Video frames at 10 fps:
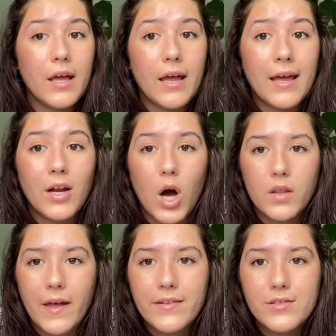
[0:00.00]
in
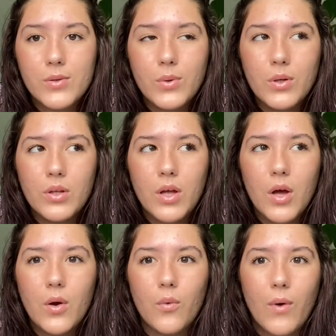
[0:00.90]
online school
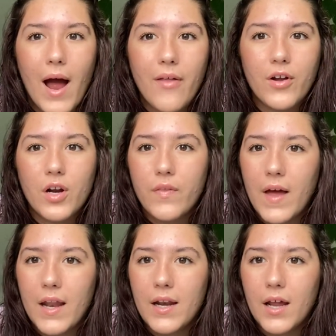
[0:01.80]
rather
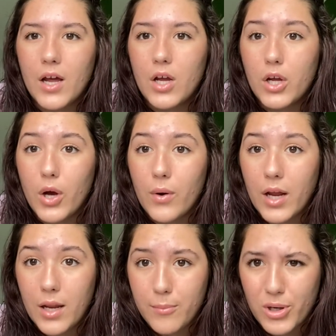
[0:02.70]
than go
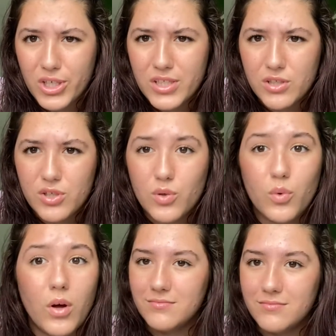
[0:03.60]
to in-person
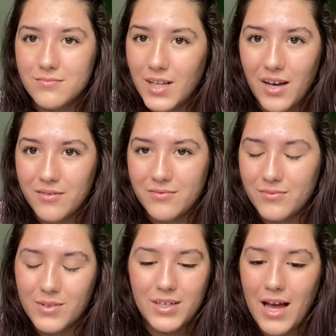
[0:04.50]
school. No,
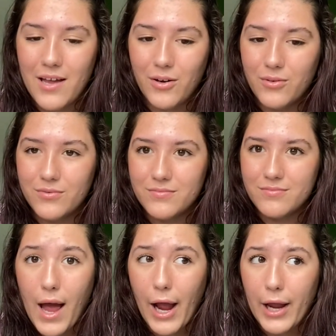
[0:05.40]
I don't.
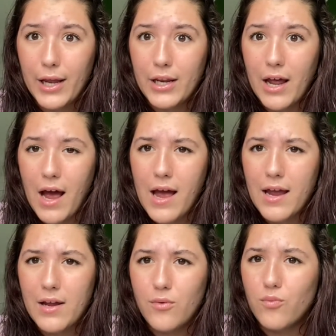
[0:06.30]

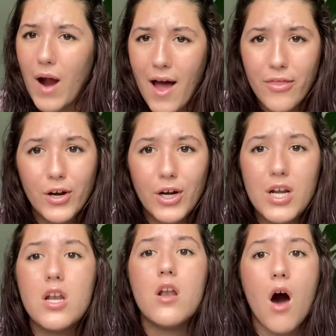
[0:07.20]
I rather
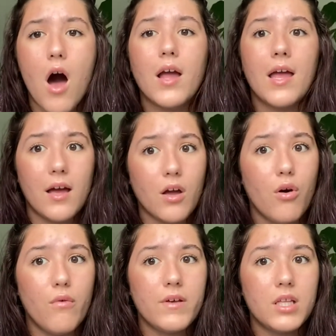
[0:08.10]
not get
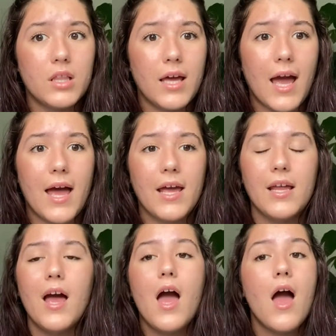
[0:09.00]
COVID. Like
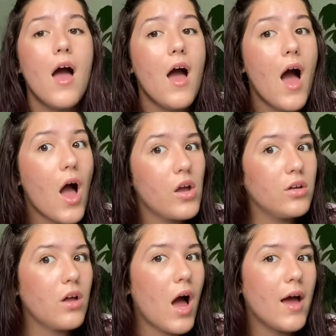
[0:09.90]

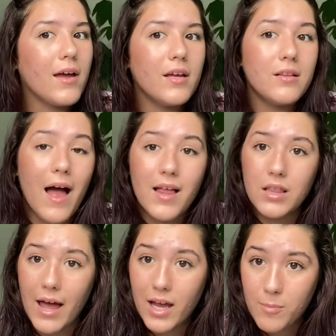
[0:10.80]
I
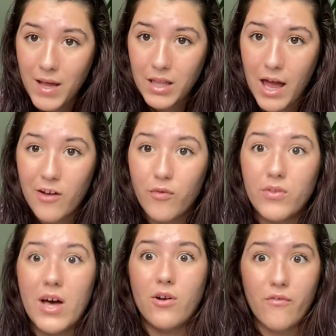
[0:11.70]
like my life
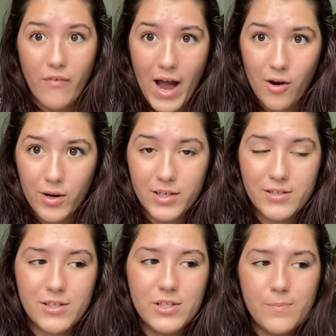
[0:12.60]
without a
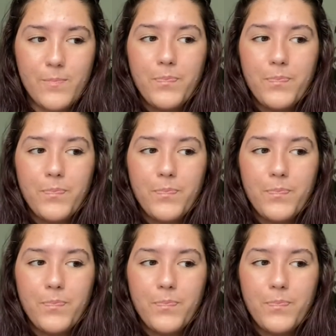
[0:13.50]
virus.